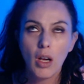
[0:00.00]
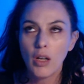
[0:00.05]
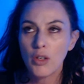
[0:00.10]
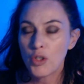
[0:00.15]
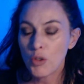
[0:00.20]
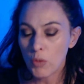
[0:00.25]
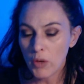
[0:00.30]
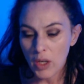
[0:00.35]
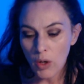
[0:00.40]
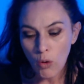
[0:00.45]

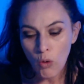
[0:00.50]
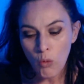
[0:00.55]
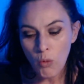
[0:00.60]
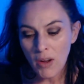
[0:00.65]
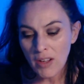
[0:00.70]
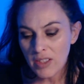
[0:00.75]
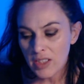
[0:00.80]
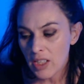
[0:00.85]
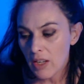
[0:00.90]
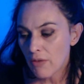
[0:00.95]
do we
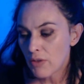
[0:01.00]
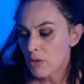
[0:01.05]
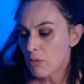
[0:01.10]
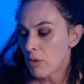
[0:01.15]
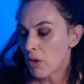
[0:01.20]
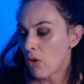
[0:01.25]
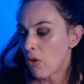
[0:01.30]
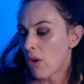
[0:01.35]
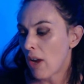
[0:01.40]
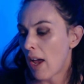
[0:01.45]
always have to
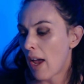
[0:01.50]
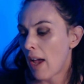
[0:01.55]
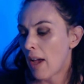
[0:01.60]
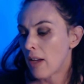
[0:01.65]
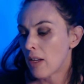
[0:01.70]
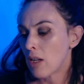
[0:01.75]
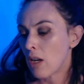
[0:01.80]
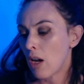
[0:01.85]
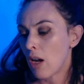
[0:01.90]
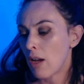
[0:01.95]
be on our A
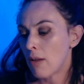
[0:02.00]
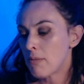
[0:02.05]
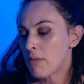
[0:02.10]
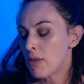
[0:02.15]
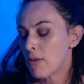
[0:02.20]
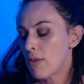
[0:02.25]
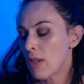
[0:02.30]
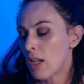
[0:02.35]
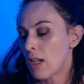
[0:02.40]
game?